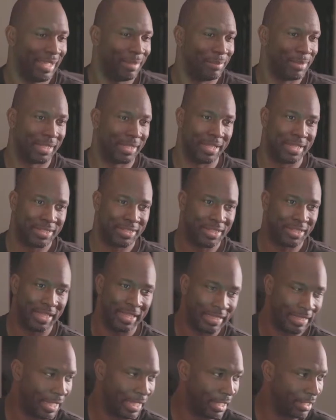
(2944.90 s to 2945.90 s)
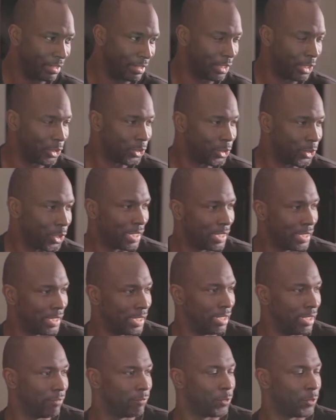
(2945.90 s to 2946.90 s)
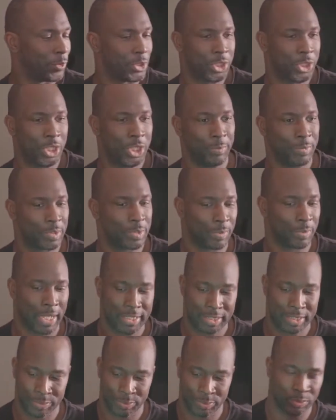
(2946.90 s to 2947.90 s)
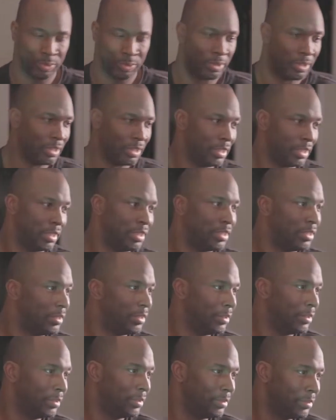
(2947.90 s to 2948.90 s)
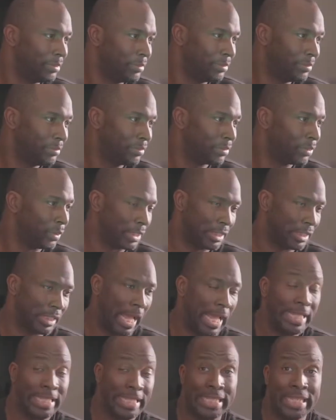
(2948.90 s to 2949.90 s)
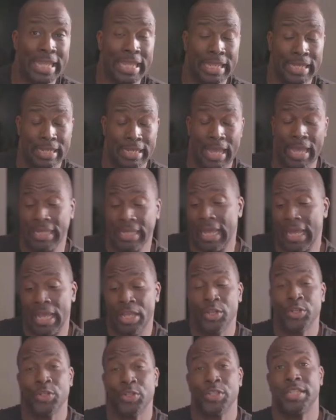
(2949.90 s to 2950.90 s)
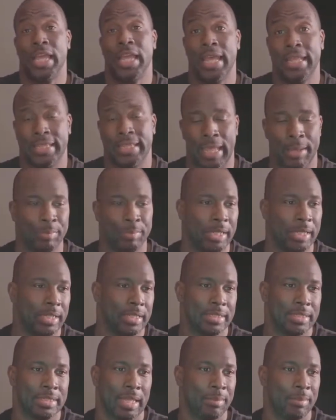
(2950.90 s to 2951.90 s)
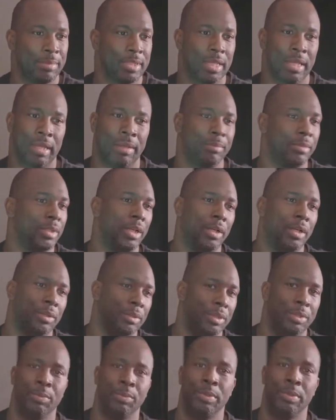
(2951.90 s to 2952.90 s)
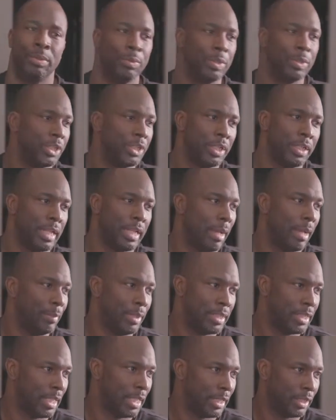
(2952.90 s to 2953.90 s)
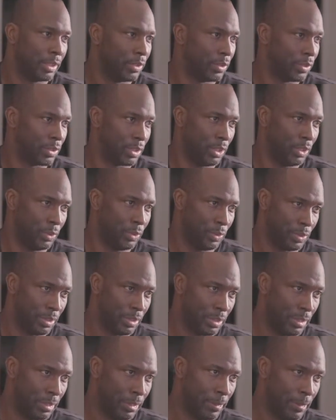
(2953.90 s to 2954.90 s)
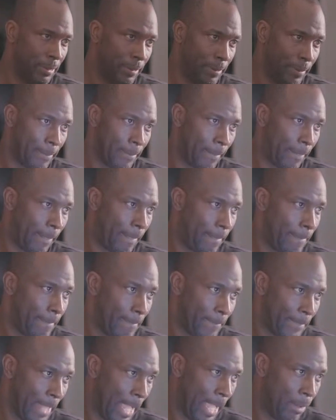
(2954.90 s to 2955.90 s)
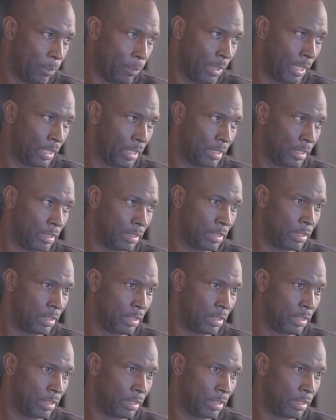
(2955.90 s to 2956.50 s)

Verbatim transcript: because they, they they're trying to get it for as cheap as possible which I get, I, I, understand that, but at the same time, no, you, we should not be taking those loads. Not when,